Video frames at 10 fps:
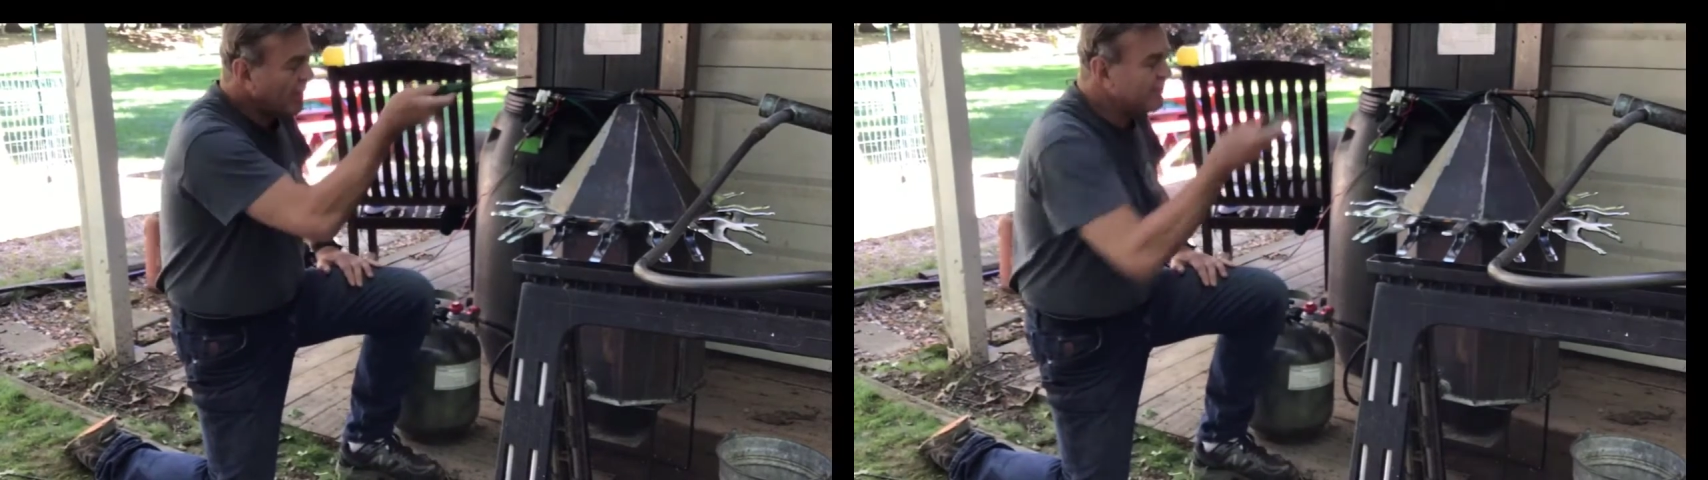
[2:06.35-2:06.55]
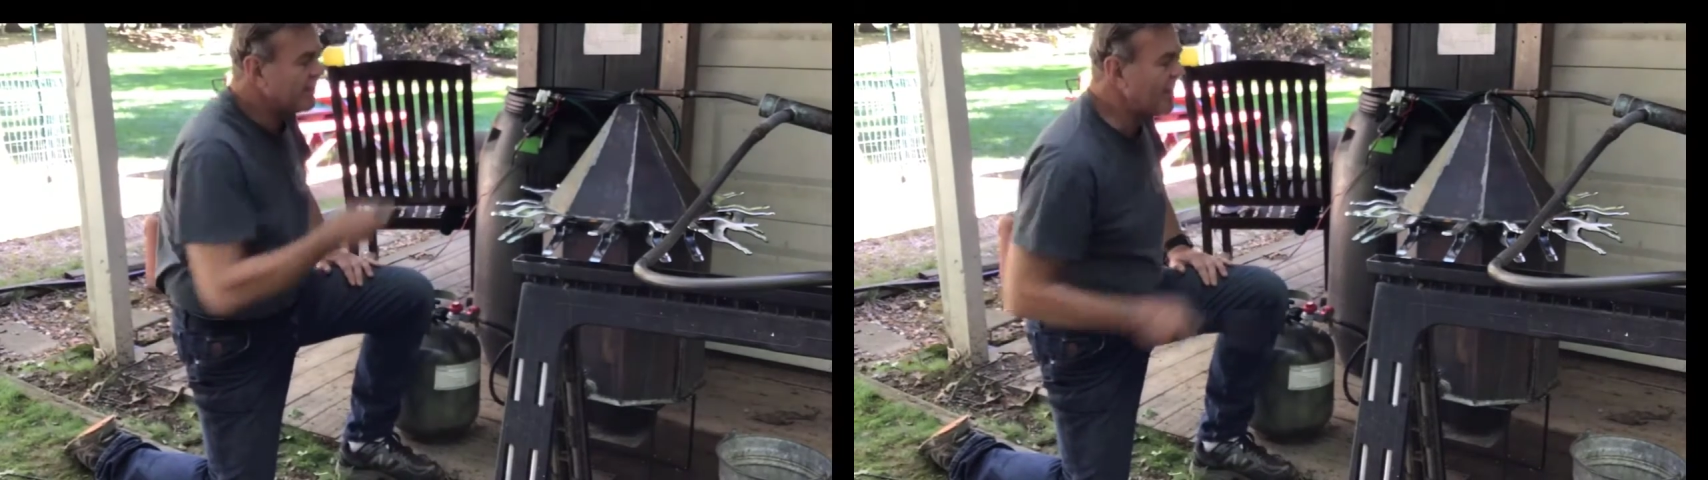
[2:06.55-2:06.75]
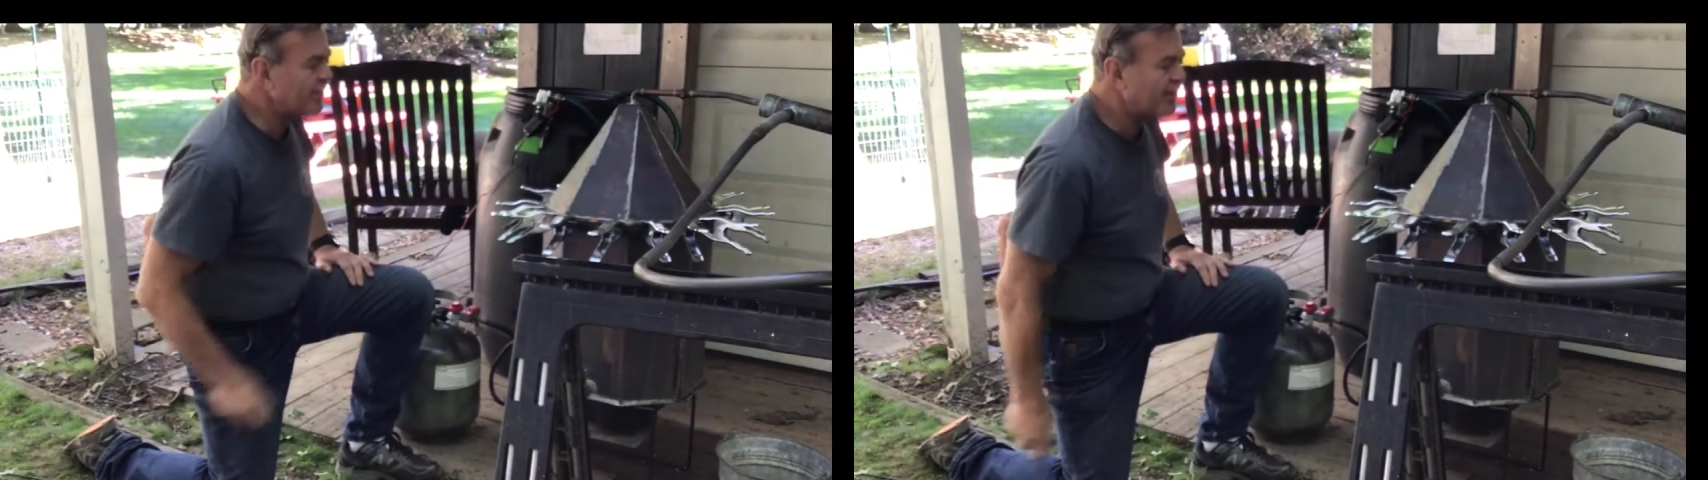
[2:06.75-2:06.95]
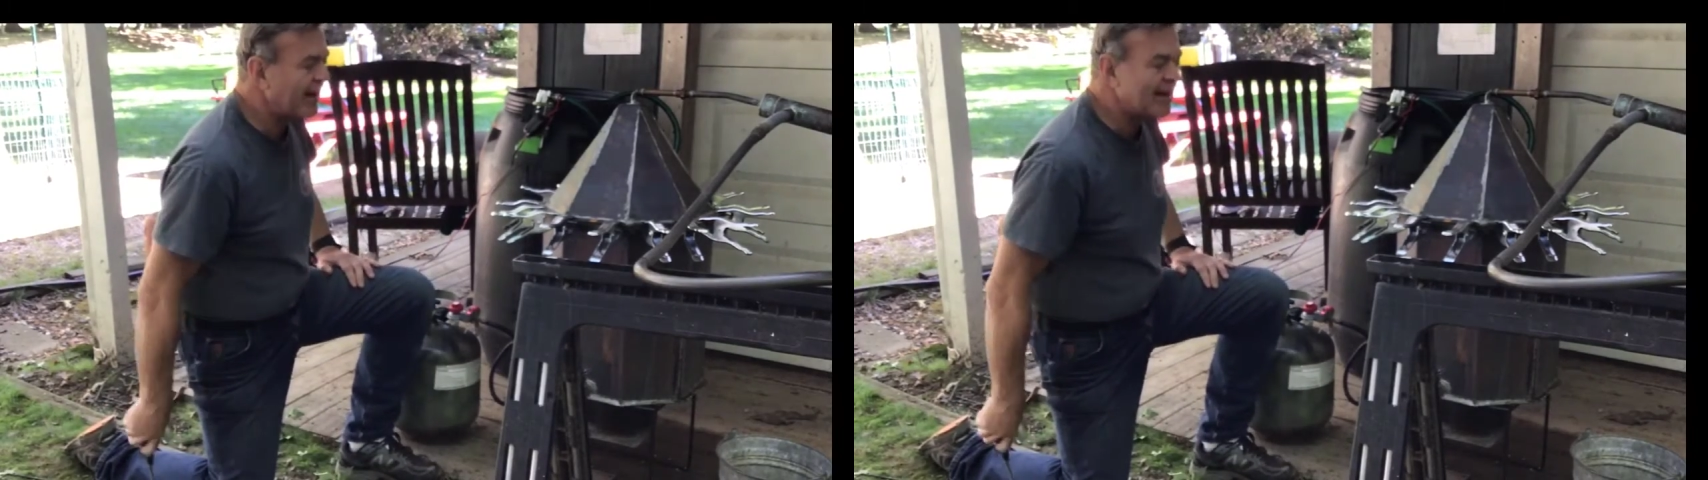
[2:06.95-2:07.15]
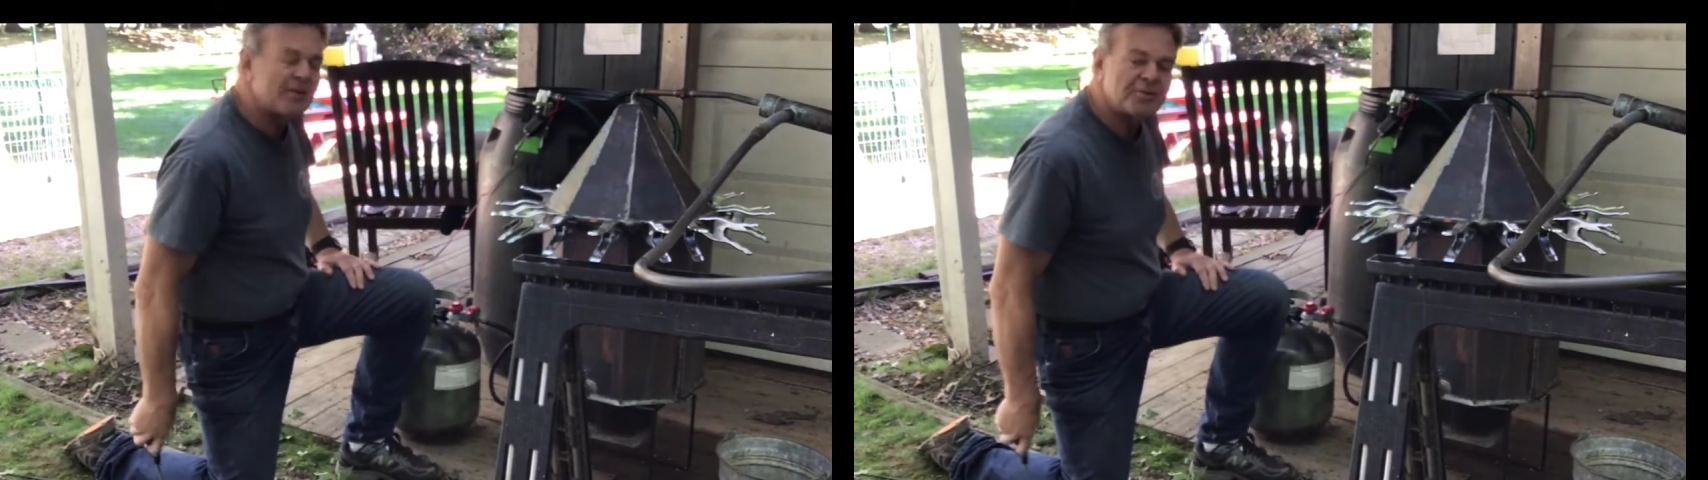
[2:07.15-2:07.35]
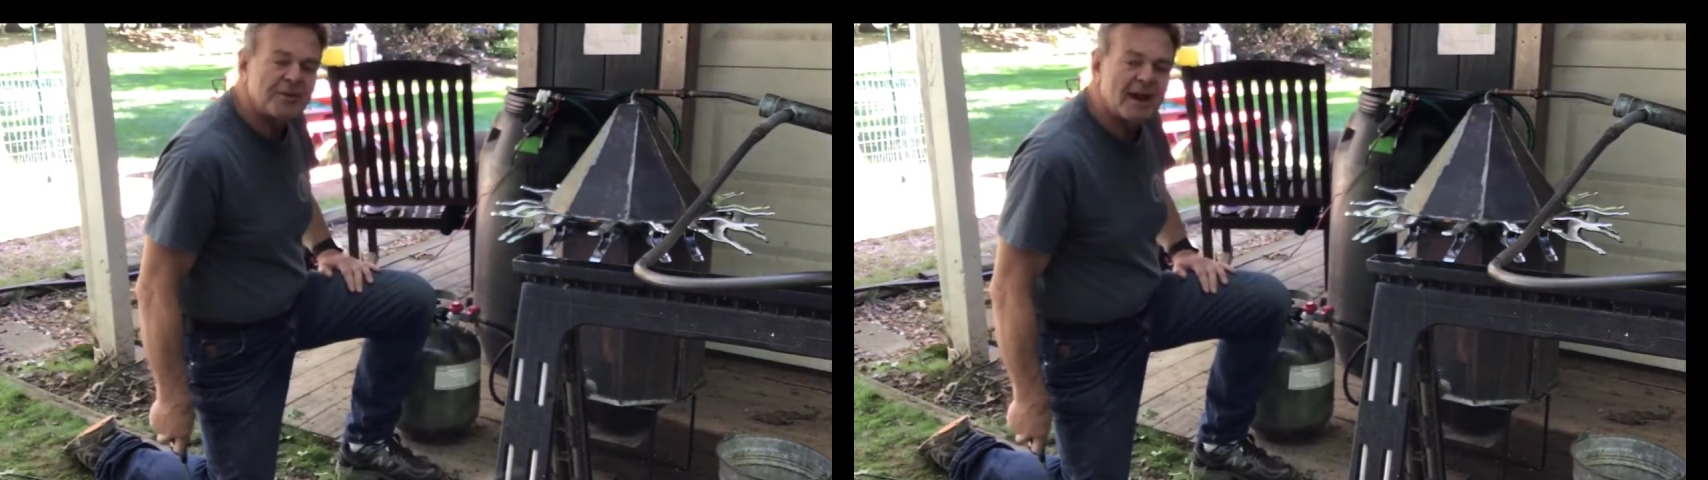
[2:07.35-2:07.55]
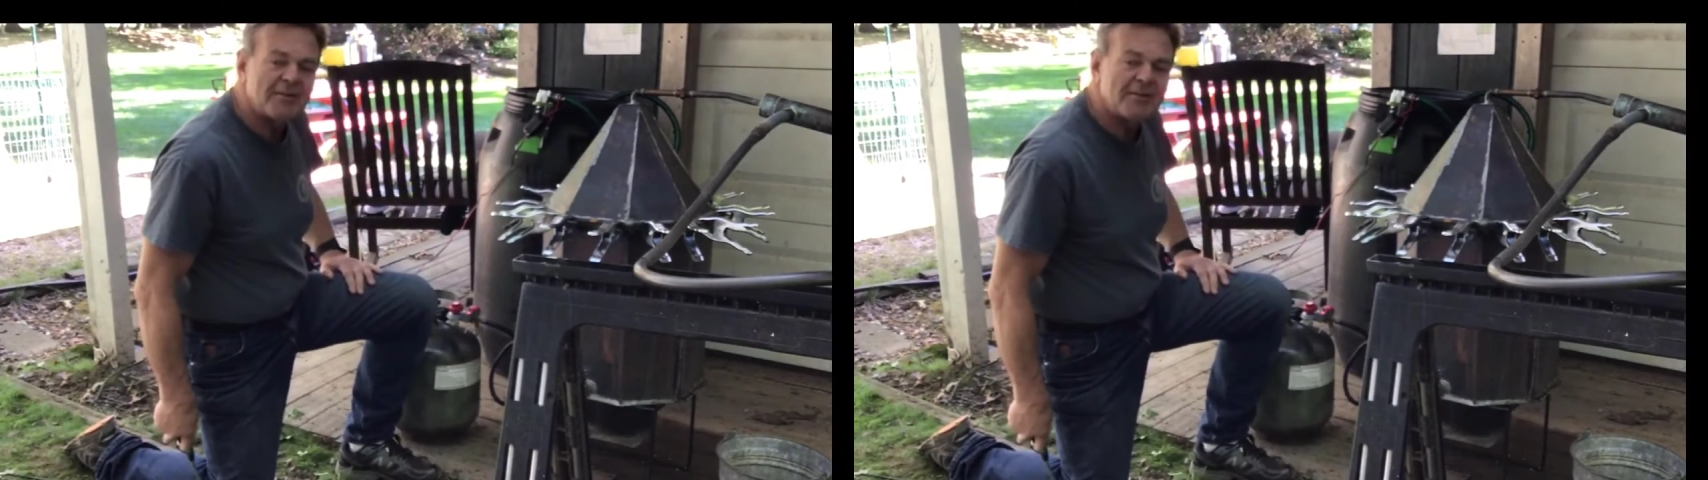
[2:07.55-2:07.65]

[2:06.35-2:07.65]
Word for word: around to the other side and I'll show you